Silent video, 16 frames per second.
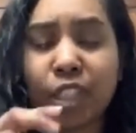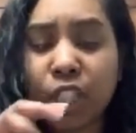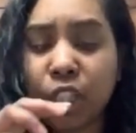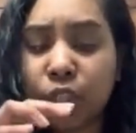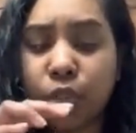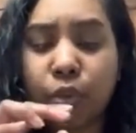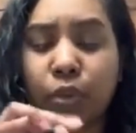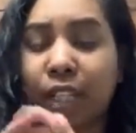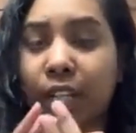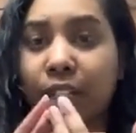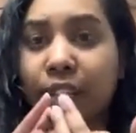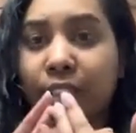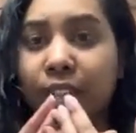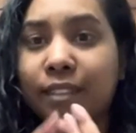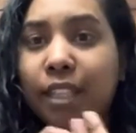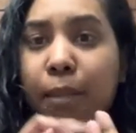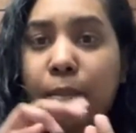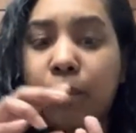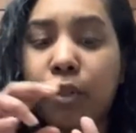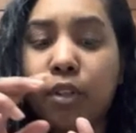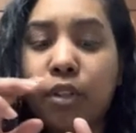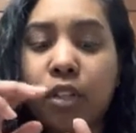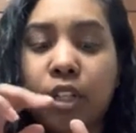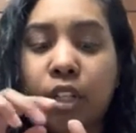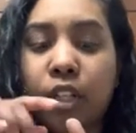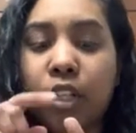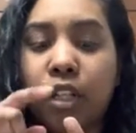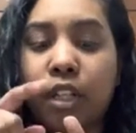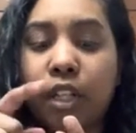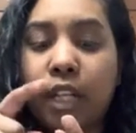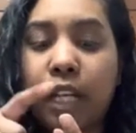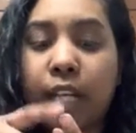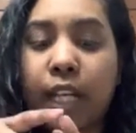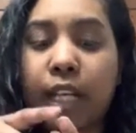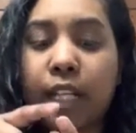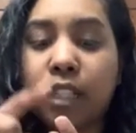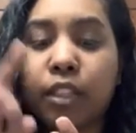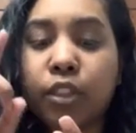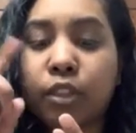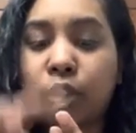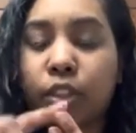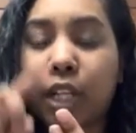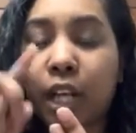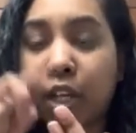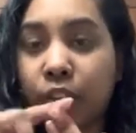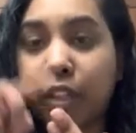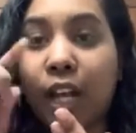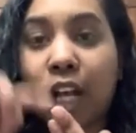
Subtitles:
you don't count December and you count the